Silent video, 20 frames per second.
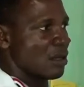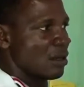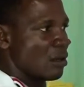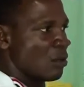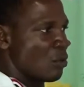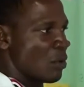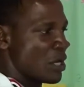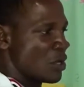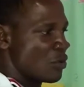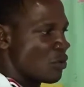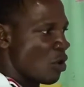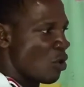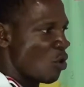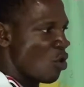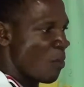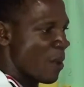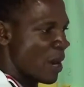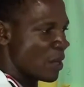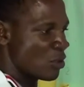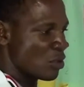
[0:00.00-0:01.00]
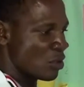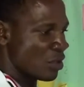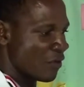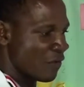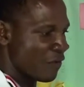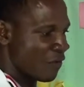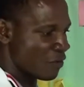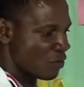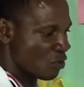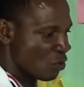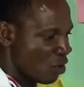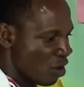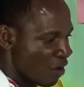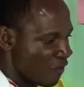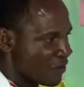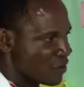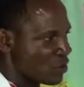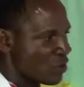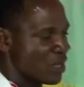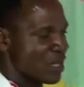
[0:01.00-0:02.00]
When this one go back to the trough,
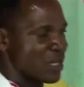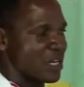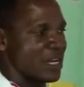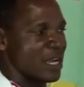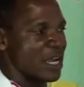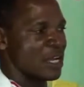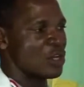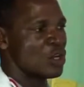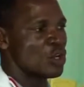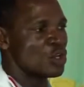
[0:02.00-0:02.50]
it's already there.